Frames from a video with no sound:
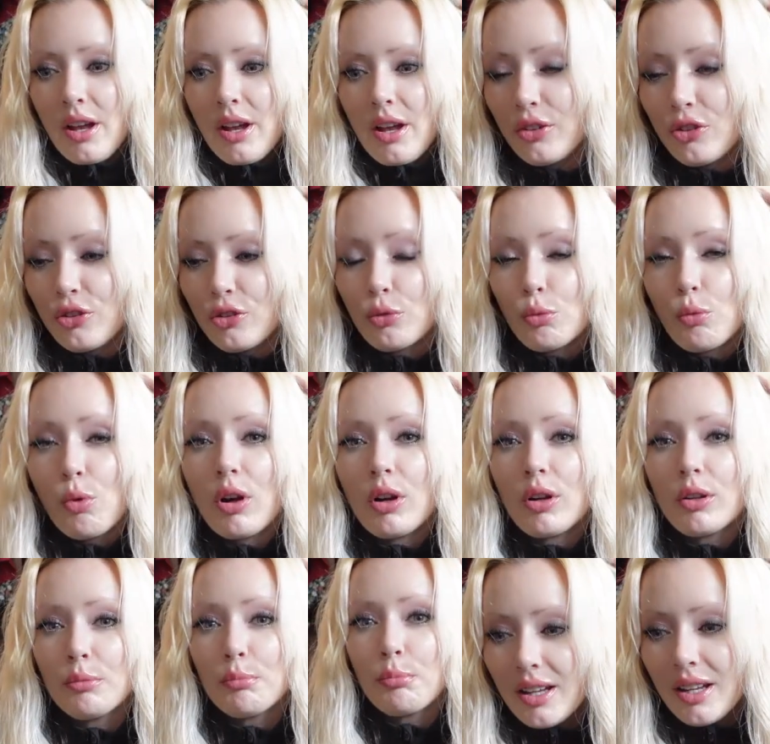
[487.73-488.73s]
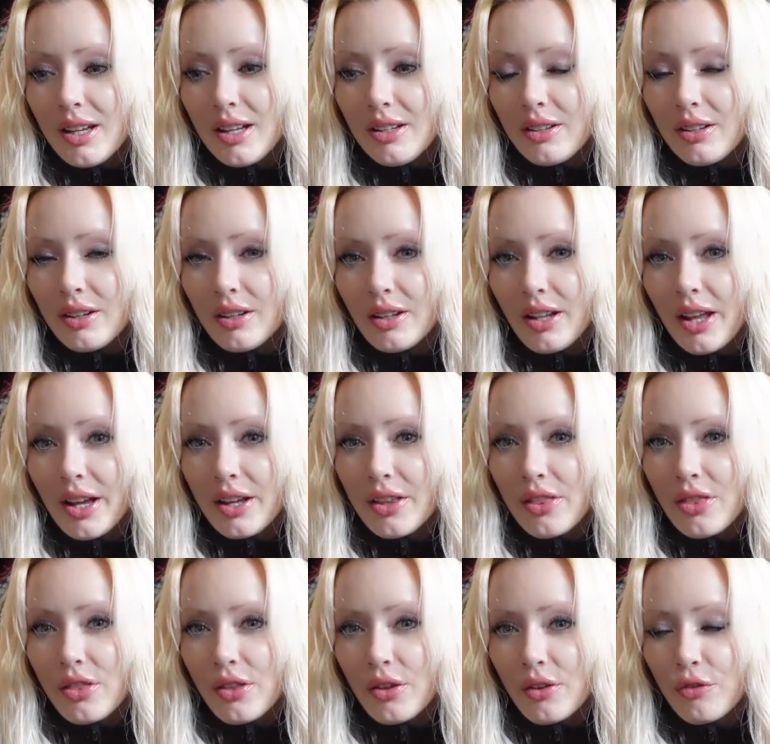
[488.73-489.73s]
swung into
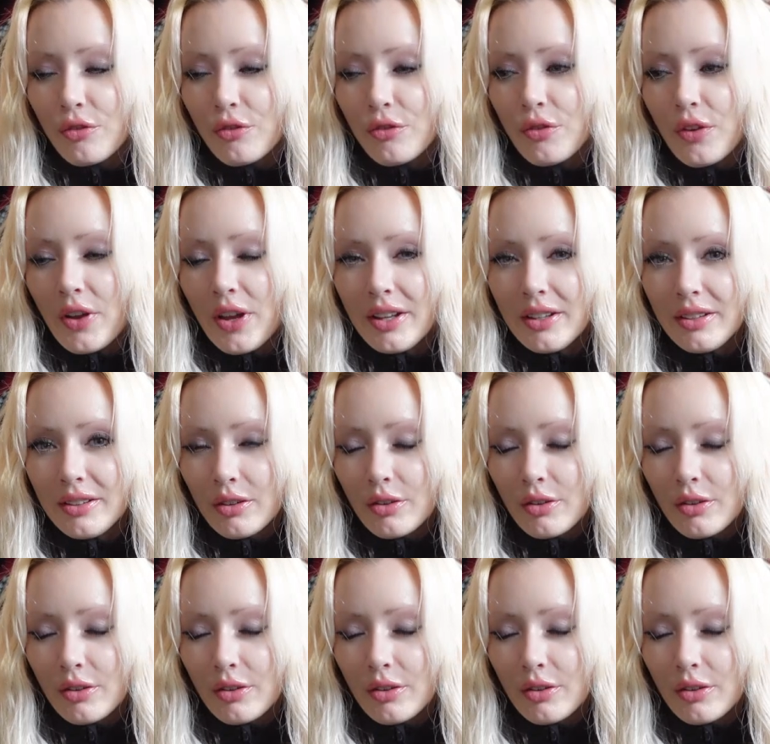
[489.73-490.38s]
like the fence